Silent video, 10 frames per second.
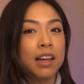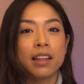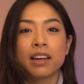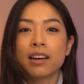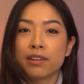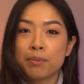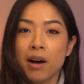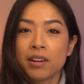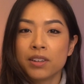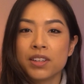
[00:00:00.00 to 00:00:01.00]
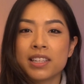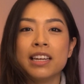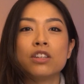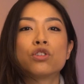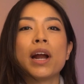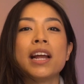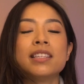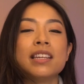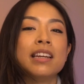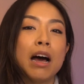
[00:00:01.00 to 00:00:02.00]
unlike other models, it
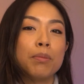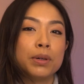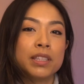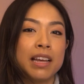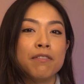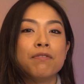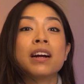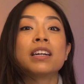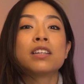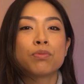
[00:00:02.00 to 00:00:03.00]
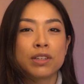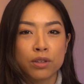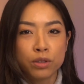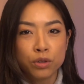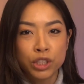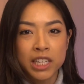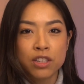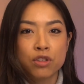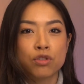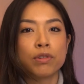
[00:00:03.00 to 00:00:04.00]
trains and outputs at various
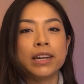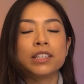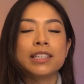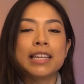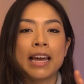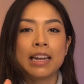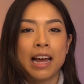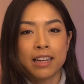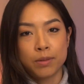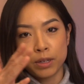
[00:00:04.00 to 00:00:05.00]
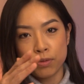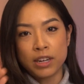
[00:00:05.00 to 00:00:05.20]
resolutions, durations, and aspect